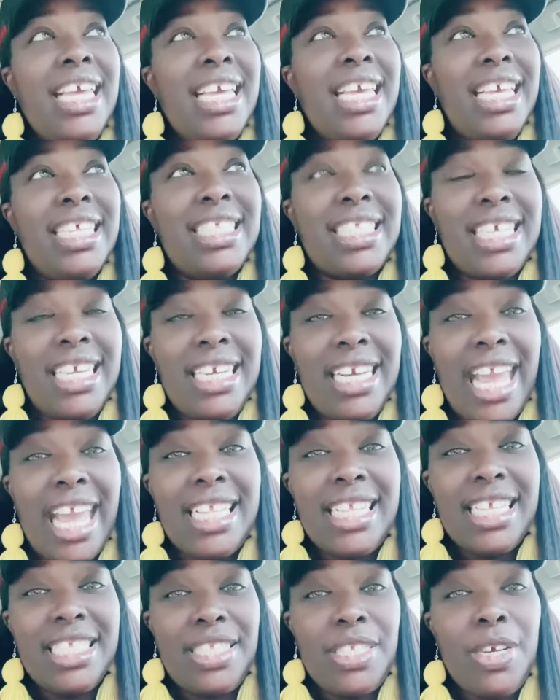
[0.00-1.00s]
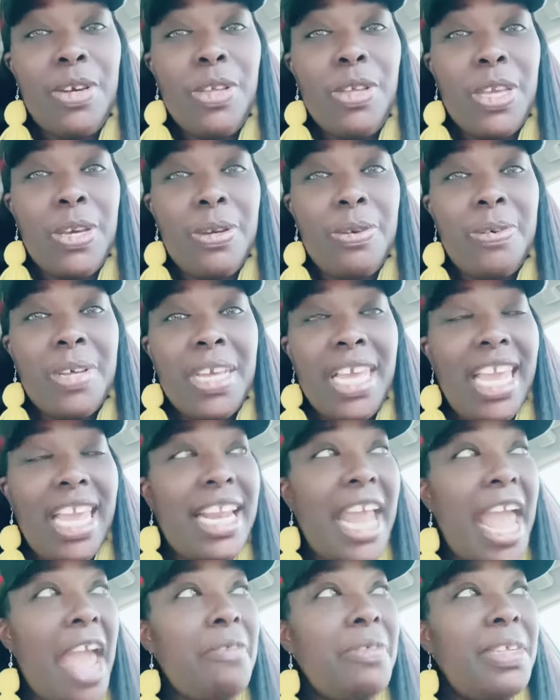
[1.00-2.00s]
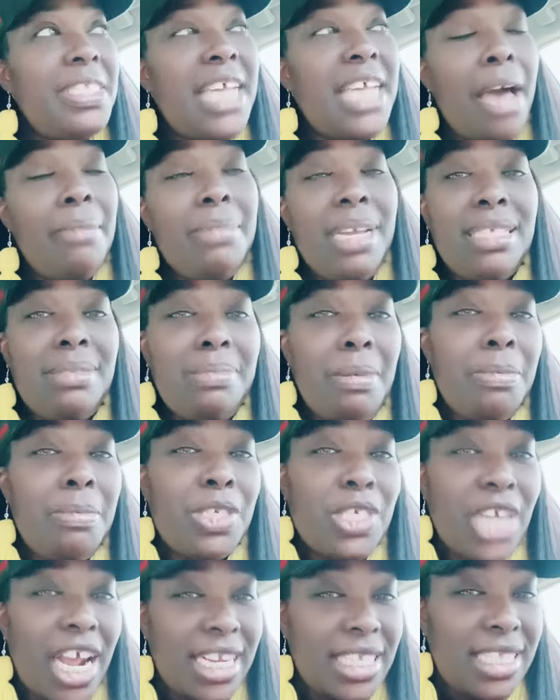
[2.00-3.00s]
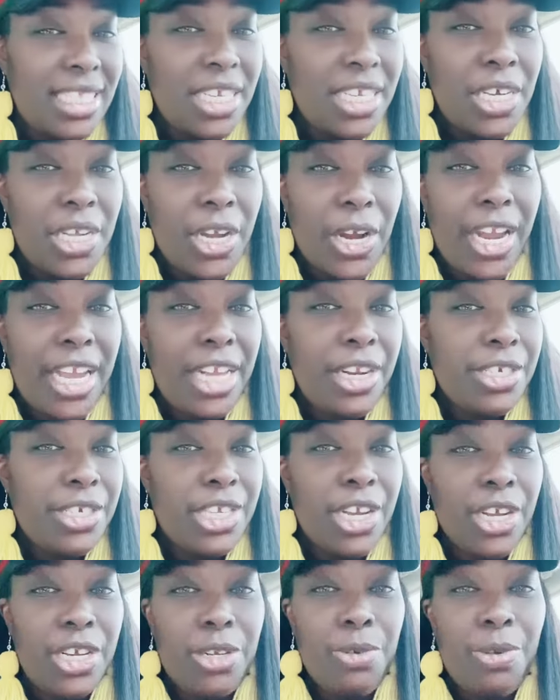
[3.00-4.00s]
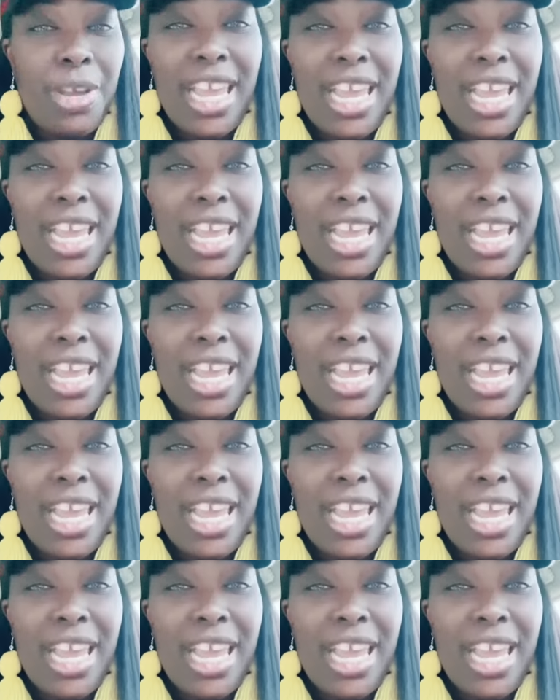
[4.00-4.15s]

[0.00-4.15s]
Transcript: is connected to you, and every time these people try to steal your energy or do